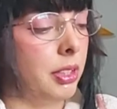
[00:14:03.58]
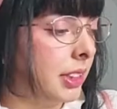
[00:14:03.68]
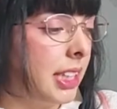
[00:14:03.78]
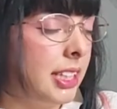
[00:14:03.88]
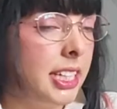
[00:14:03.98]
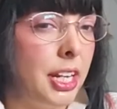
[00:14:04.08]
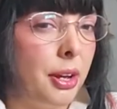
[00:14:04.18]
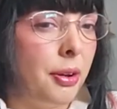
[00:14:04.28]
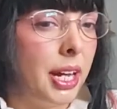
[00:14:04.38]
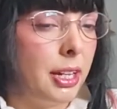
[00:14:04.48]
Sadly,
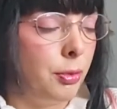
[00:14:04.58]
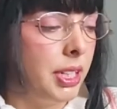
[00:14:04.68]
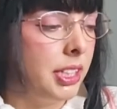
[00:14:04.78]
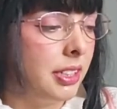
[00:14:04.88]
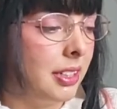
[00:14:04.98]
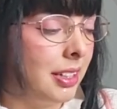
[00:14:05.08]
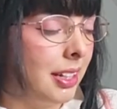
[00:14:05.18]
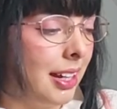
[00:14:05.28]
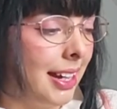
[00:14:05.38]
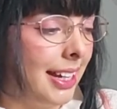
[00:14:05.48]
no. I wish
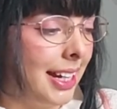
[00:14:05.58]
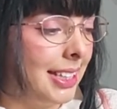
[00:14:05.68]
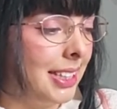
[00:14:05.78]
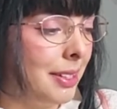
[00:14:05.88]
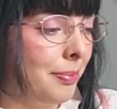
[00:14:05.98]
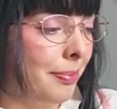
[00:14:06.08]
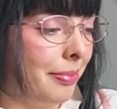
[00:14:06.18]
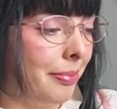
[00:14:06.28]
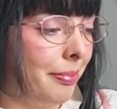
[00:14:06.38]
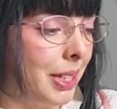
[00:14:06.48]
I had them,
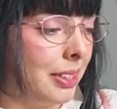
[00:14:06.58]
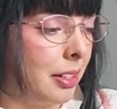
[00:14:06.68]
but no.